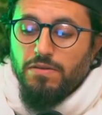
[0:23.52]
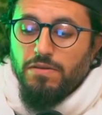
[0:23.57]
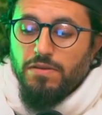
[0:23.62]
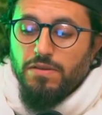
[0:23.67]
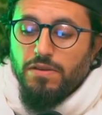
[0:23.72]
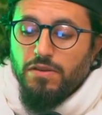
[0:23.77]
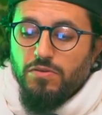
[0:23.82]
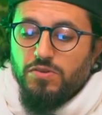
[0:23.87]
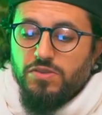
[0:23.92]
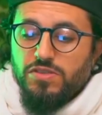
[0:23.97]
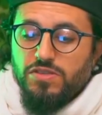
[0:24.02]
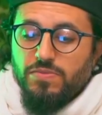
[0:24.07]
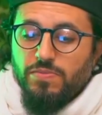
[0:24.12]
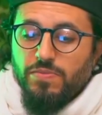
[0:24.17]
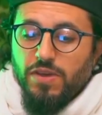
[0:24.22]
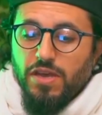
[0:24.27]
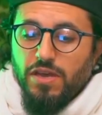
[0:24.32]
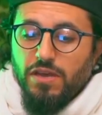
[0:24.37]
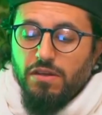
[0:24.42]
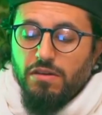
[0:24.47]
There was a
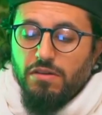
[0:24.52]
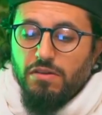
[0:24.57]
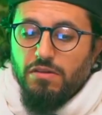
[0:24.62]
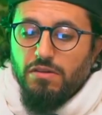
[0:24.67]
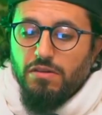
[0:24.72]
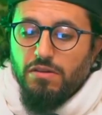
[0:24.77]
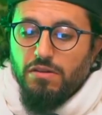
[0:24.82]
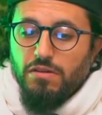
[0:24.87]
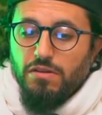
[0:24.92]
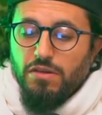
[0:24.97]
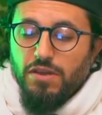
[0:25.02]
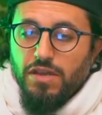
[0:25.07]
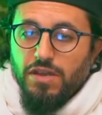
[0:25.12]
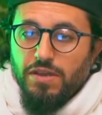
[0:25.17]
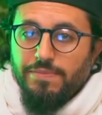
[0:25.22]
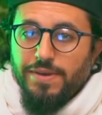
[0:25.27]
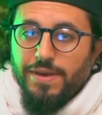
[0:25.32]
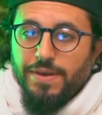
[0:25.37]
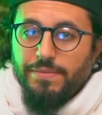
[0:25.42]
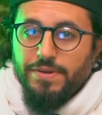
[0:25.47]
man, an
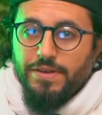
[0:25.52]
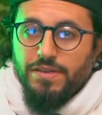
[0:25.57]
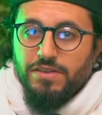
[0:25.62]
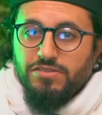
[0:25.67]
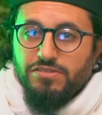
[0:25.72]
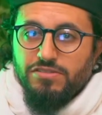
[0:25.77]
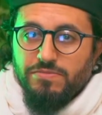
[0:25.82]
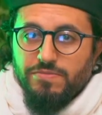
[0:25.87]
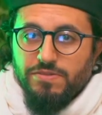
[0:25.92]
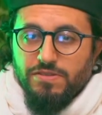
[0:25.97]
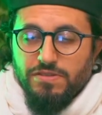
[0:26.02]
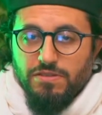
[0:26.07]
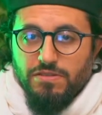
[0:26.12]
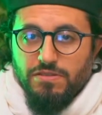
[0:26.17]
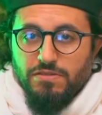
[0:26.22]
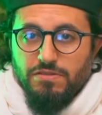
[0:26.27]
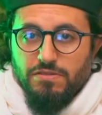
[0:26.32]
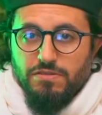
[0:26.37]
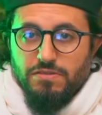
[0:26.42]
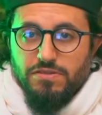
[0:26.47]
imam in Egypt.
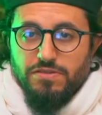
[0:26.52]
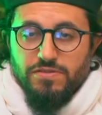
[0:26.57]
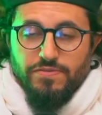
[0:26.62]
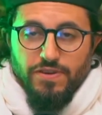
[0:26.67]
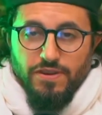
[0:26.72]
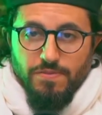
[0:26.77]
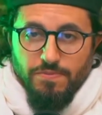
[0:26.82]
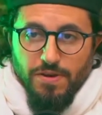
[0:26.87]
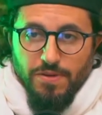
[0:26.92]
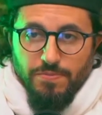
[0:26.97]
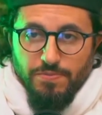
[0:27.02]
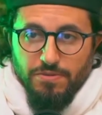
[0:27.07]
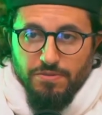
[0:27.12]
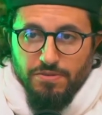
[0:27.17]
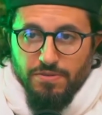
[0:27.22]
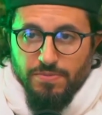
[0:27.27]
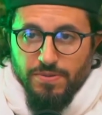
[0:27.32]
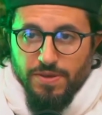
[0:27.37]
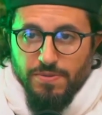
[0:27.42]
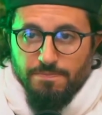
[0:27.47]
He's a very popular
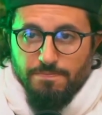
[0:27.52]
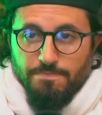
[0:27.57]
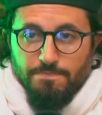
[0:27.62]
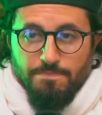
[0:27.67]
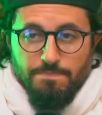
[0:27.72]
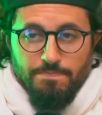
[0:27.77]
imam.